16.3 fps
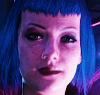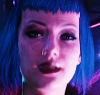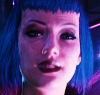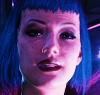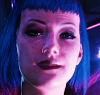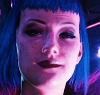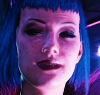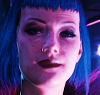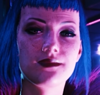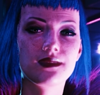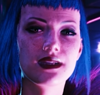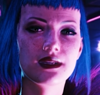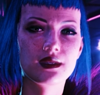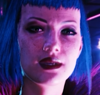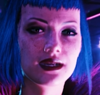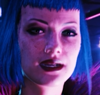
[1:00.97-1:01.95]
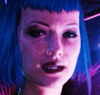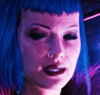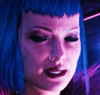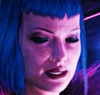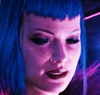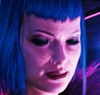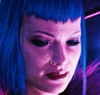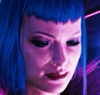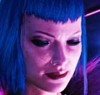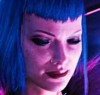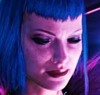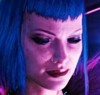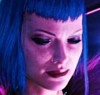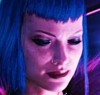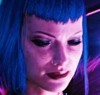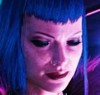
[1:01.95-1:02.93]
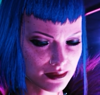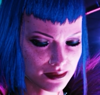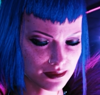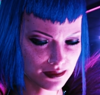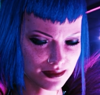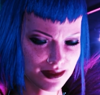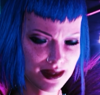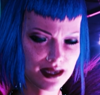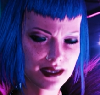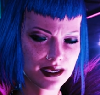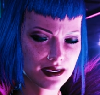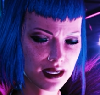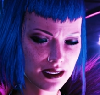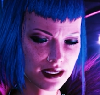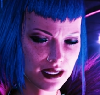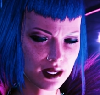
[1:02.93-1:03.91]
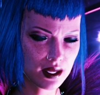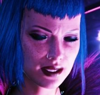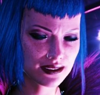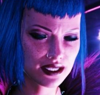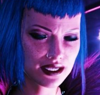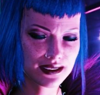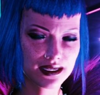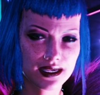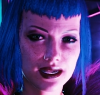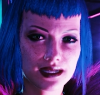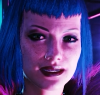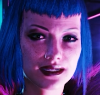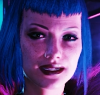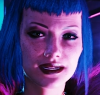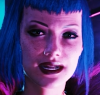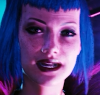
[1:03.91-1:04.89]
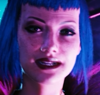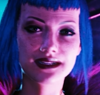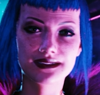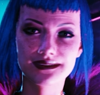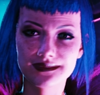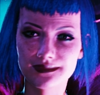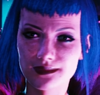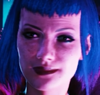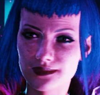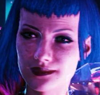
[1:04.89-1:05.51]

about the people I work with. Either that or it was just a lucky guess.